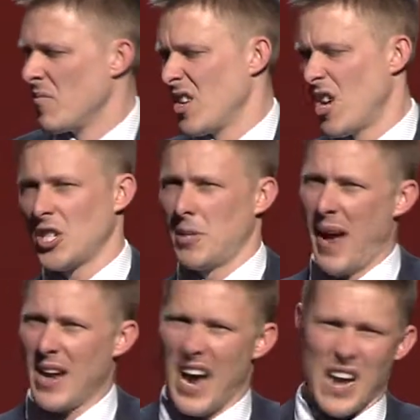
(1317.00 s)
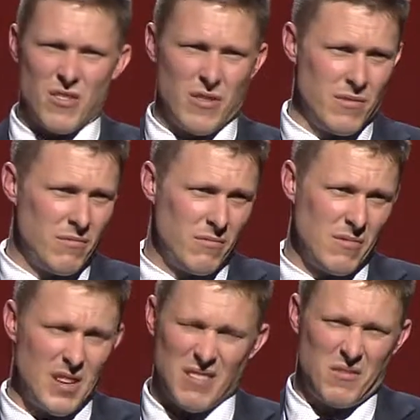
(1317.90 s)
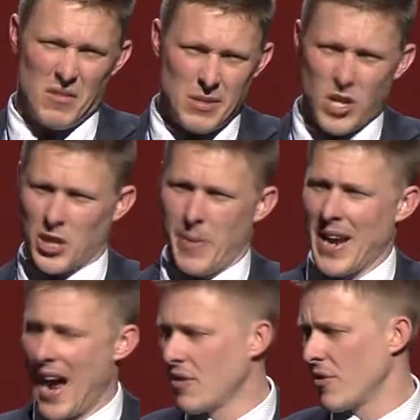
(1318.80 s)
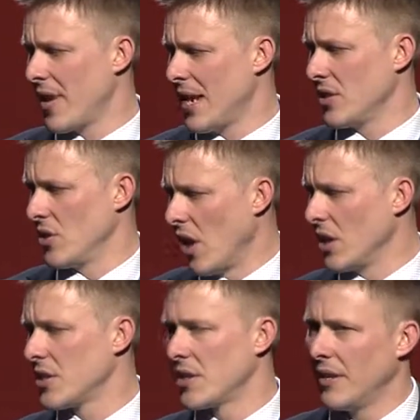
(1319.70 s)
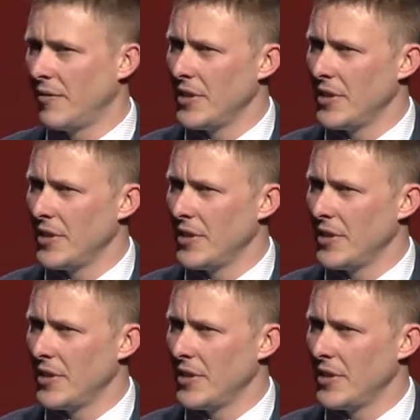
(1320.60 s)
Costs about $100,000 if you